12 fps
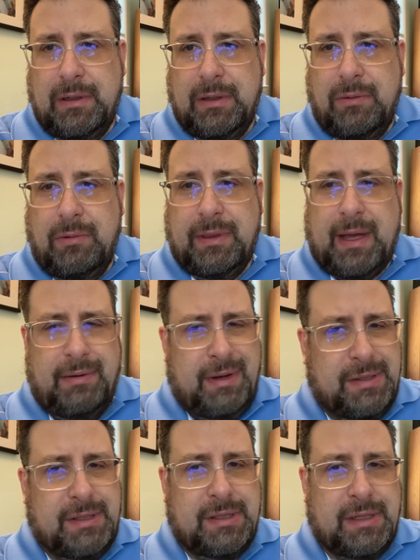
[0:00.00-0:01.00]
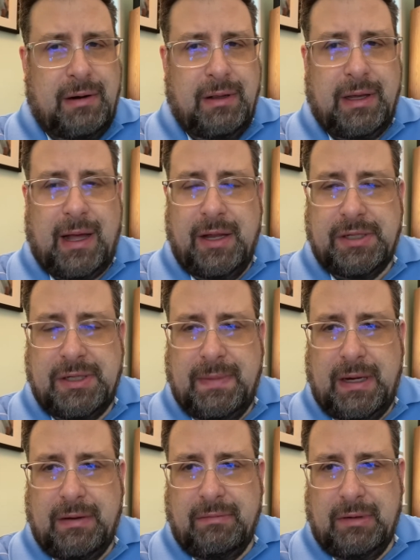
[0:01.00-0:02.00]
without necessarily
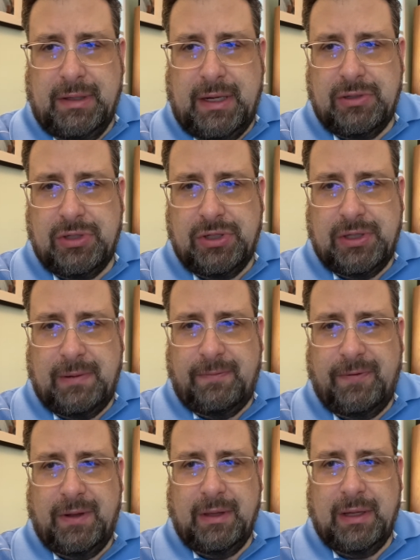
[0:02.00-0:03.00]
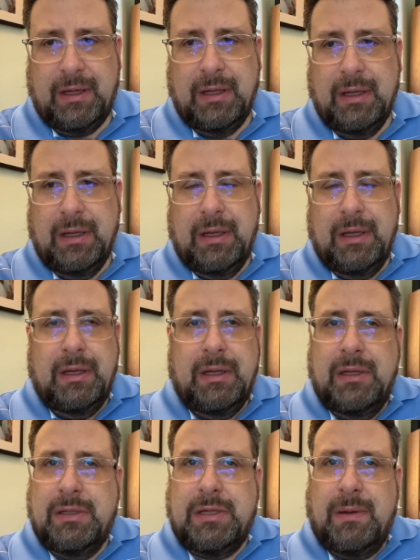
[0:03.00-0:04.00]
consummating a relationship, feeling
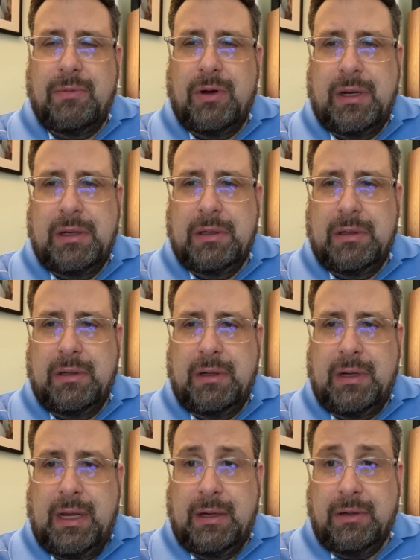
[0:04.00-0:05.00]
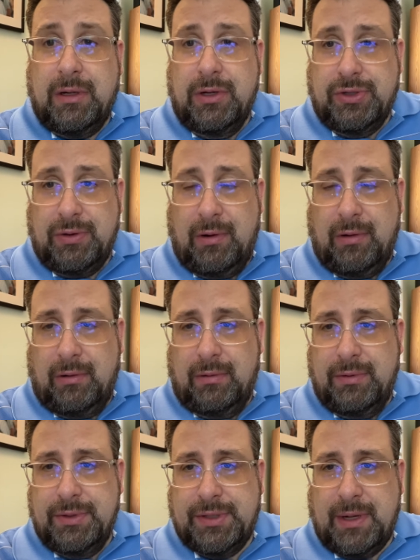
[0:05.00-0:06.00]
somewhat in control,
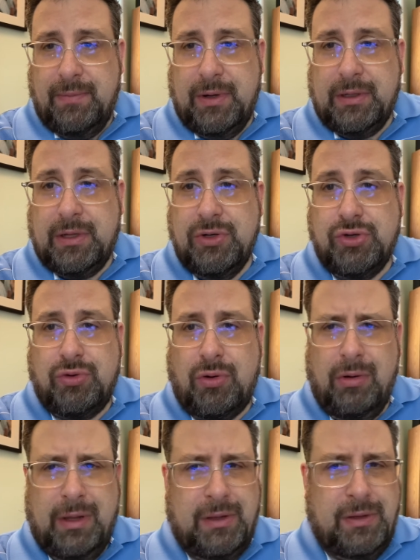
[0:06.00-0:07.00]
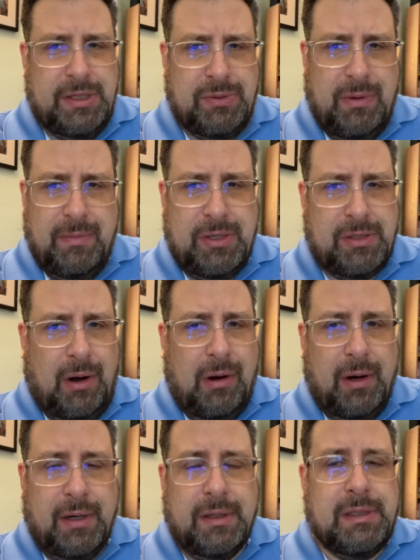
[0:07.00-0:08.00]
somewhat controlling these women's
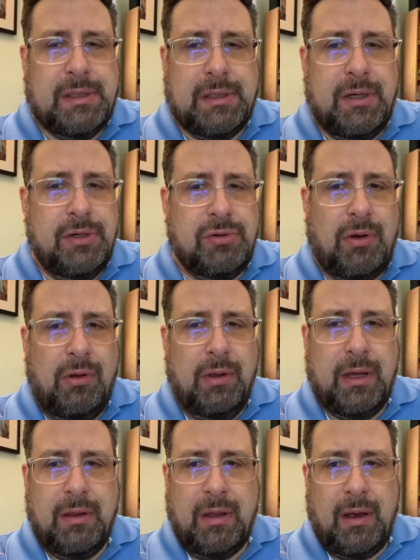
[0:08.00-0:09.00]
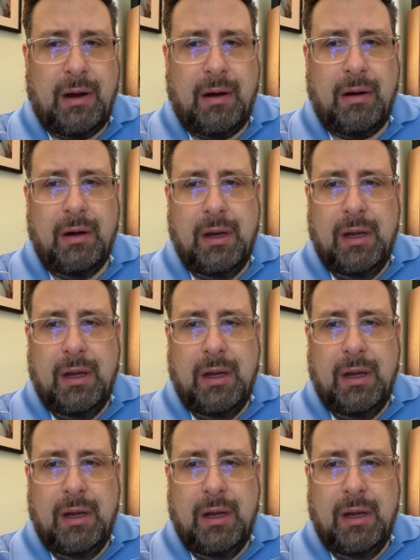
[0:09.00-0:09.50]
hearts, controlling their